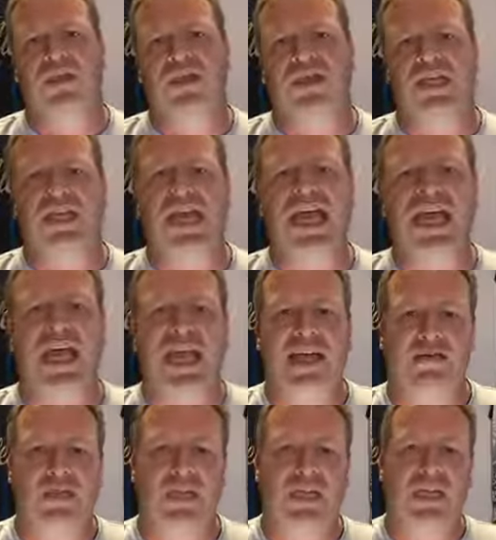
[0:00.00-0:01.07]

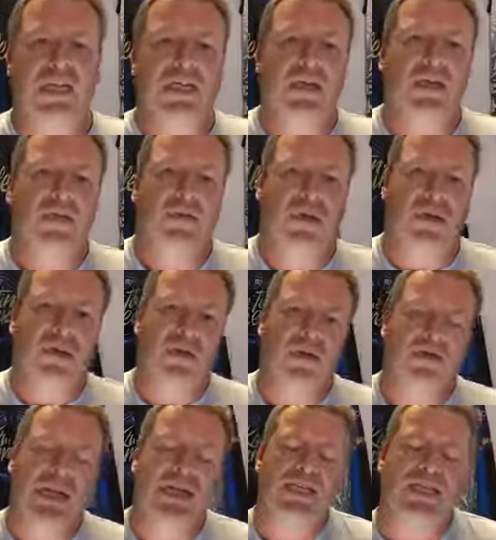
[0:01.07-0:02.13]
KRE
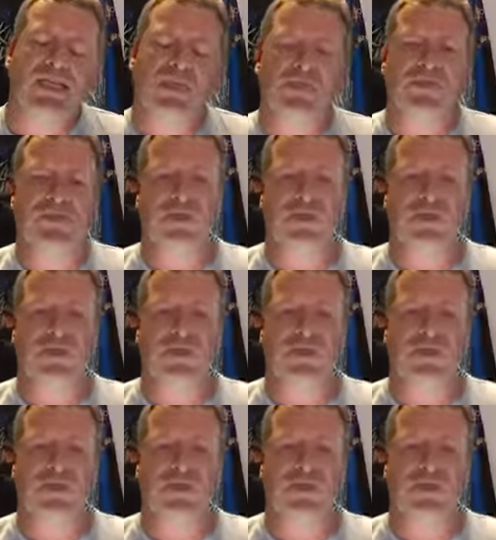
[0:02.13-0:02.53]
Racing,